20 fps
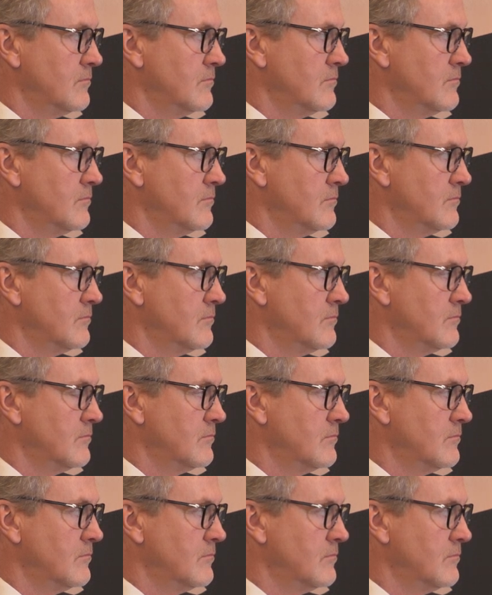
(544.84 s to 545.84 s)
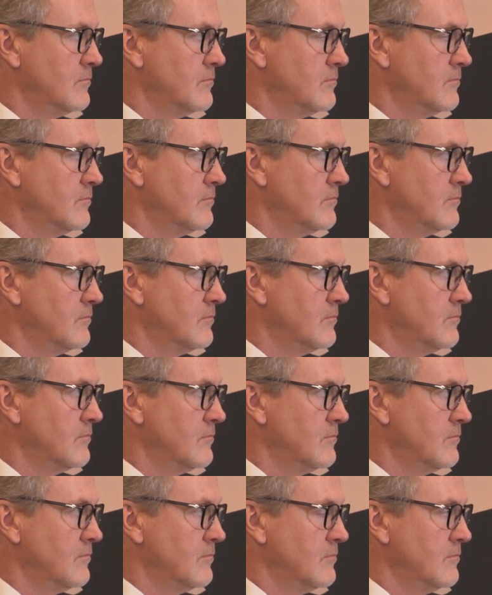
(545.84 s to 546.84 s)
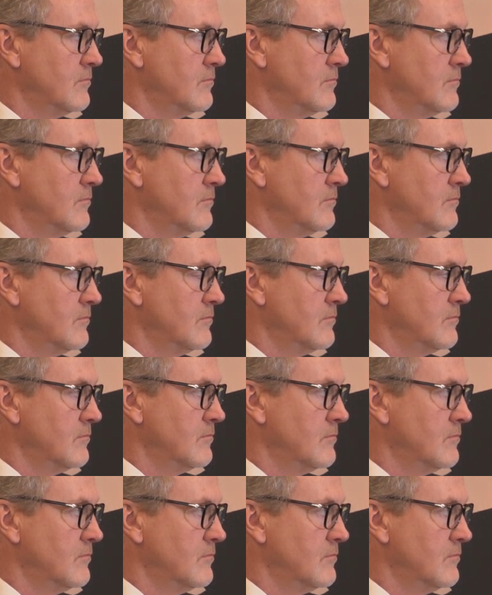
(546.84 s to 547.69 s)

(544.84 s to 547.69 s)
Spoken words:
(not speaking)